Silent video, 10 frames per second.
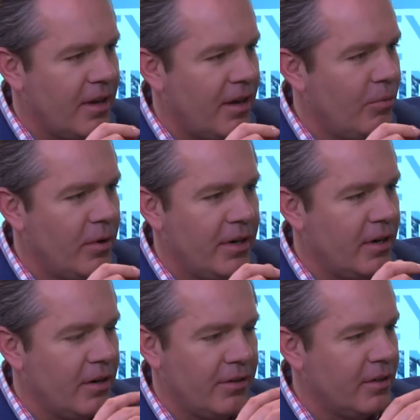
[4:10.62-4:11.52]
uh, what
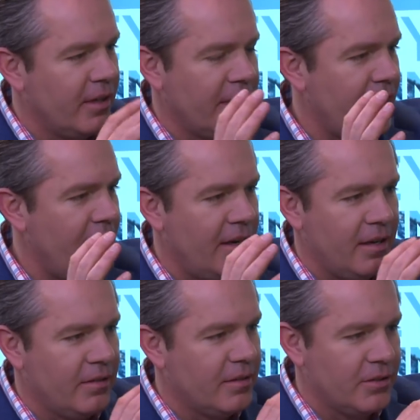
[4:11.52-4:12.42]
are there like
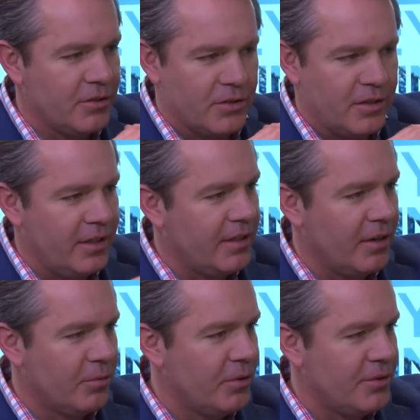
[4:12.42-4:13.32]
any like, just clean
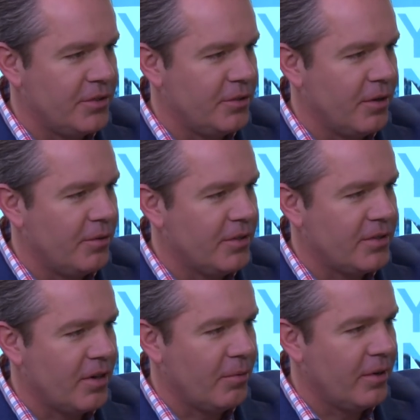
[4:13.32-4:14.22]
cut rules that you always
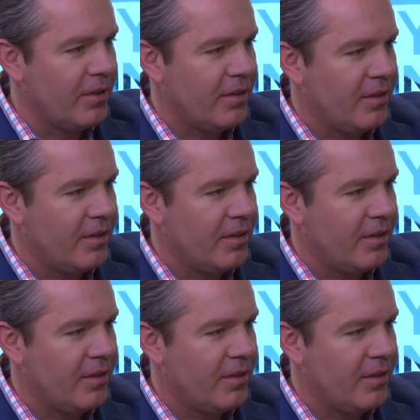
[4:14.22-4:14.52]
start with?